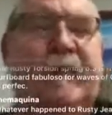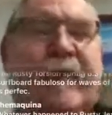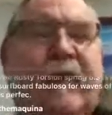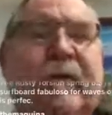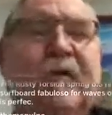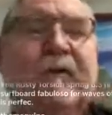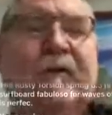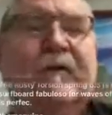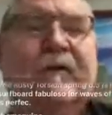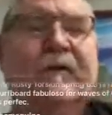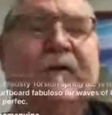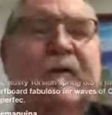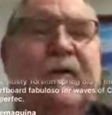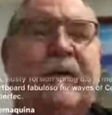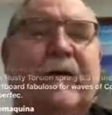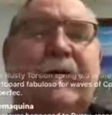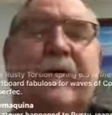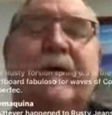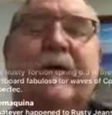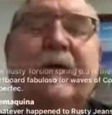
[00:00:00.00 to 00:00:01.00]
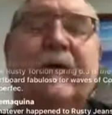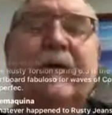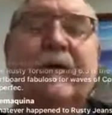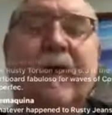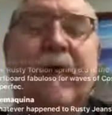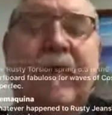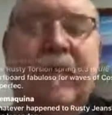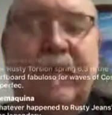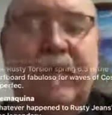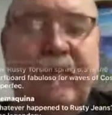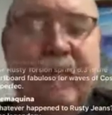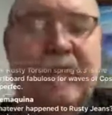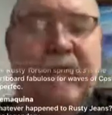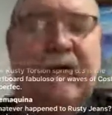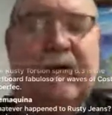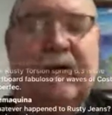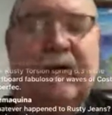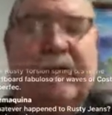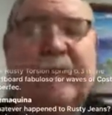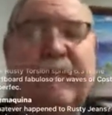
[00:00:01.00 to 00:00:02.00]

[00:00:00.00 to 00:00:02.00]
I learned a lot from Bill